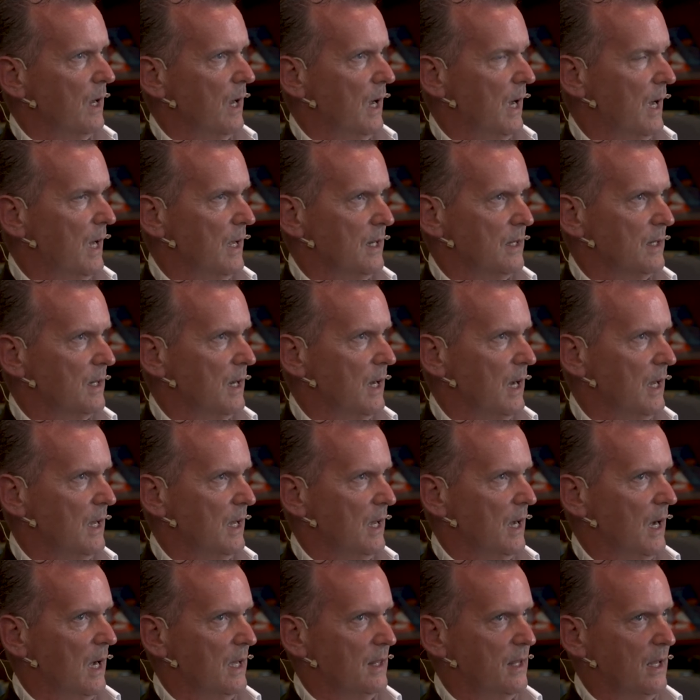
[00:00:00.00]
and
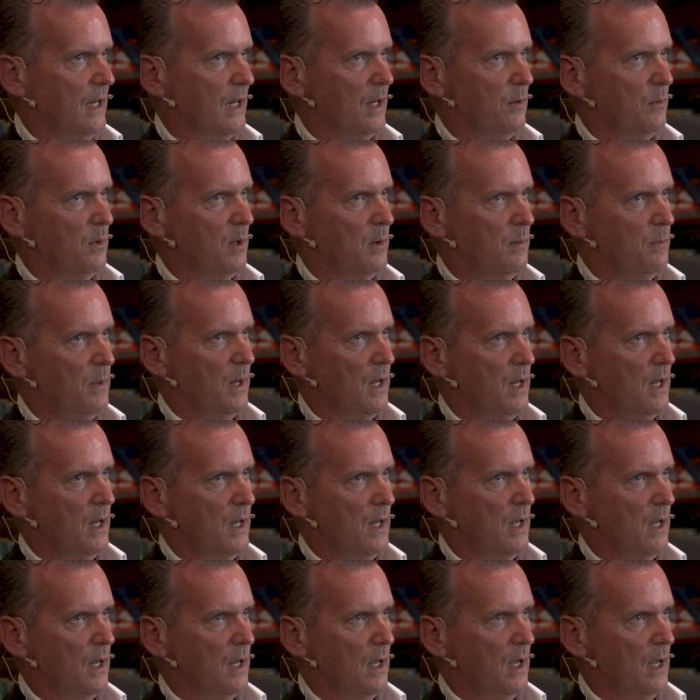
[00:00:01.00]
I, I, think it would be,